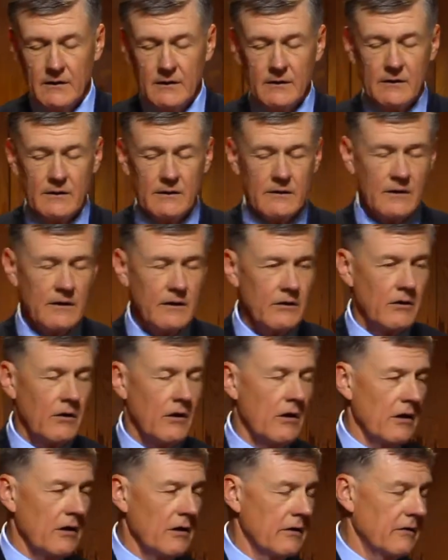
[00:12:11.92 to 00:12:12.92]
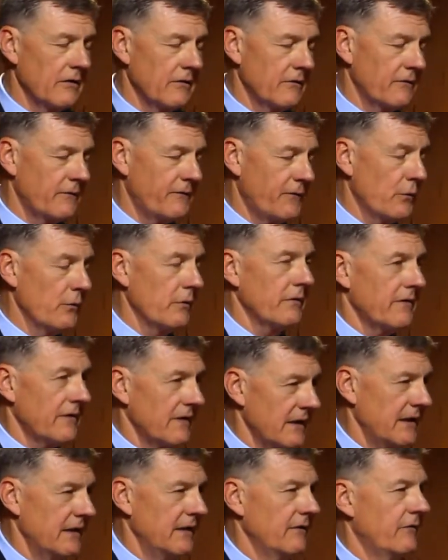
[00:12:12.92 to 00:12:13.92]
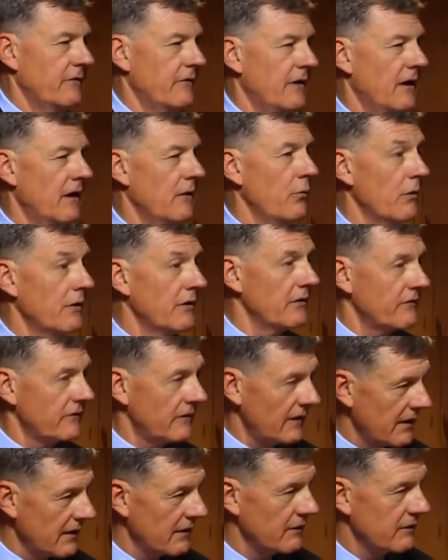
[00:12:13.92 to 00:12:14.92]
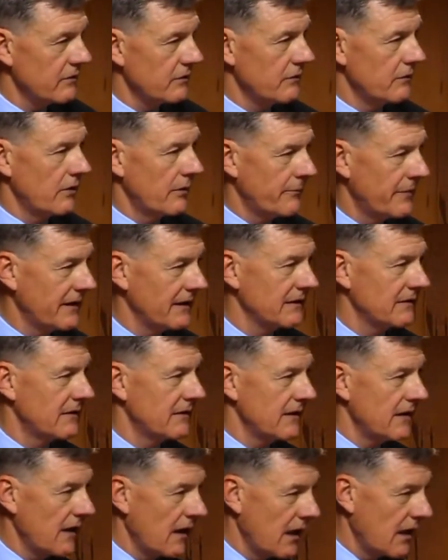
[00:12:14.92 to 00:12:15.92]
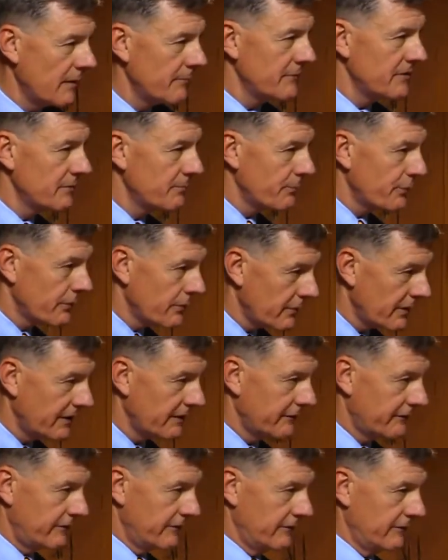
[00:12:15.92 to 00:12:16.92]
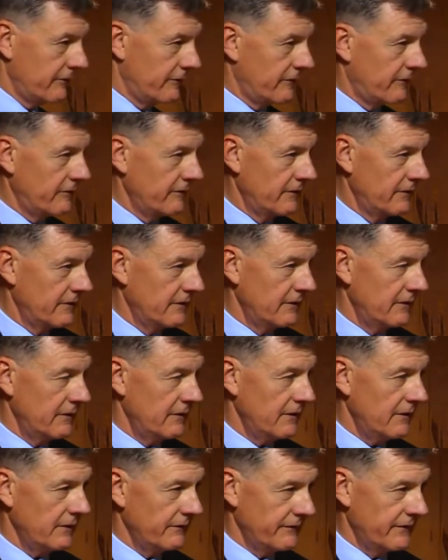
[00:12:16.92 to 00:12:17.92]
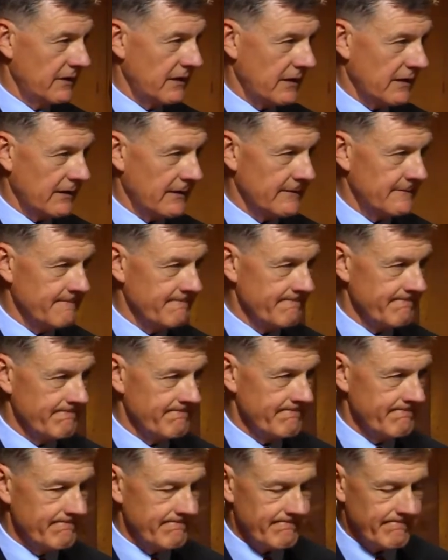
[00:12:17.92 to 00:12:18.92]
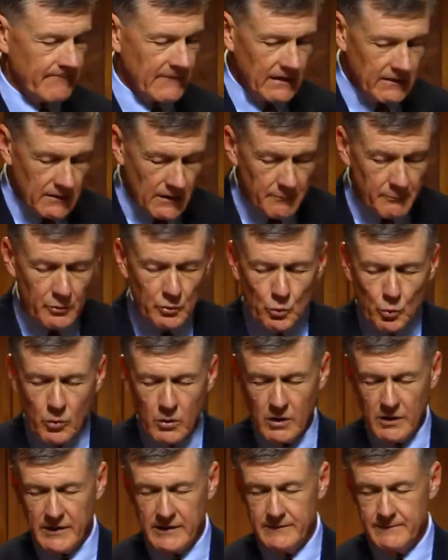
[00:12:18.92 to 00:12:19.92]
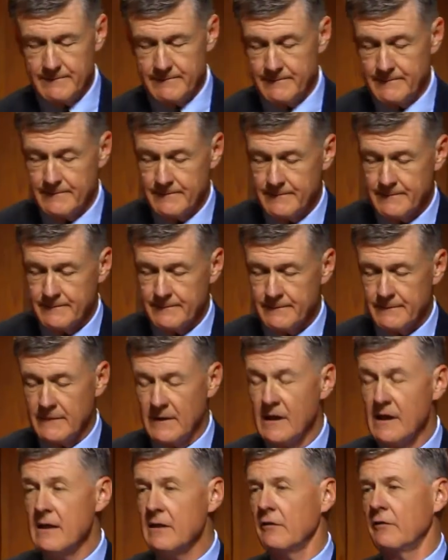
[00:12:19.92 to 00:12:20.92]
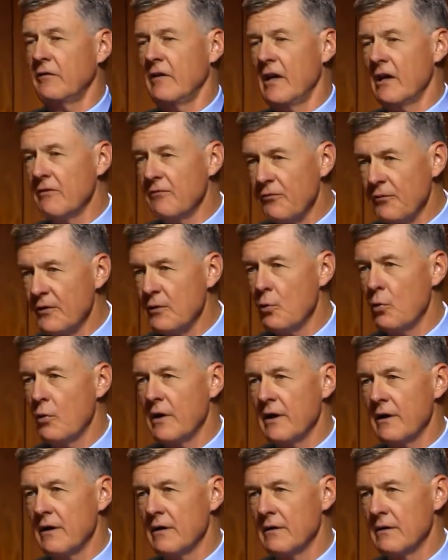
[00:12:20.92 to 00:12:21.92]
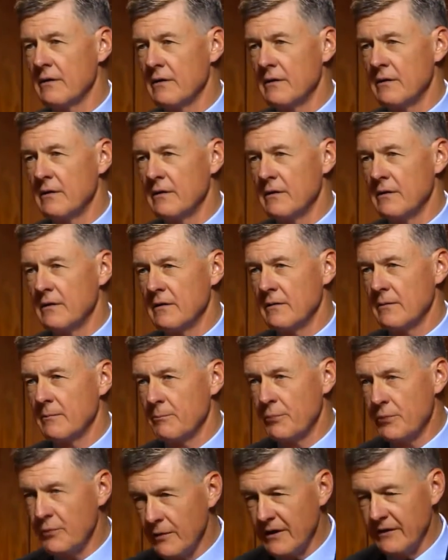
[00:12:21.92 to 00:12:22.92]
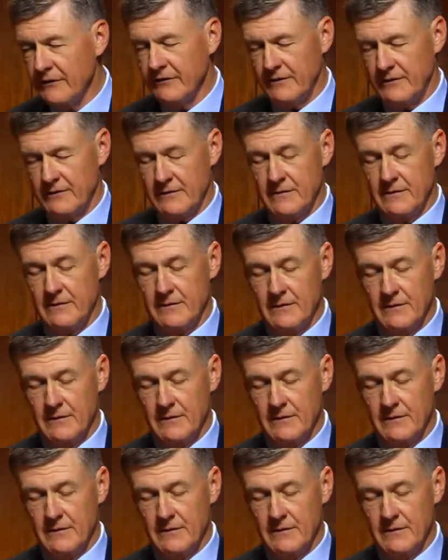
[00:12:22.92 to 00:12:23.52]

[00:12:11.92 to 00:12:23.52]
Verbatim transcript: and there are four things that I want to tell you about the omnipresence of God. number one, He is everywhere present.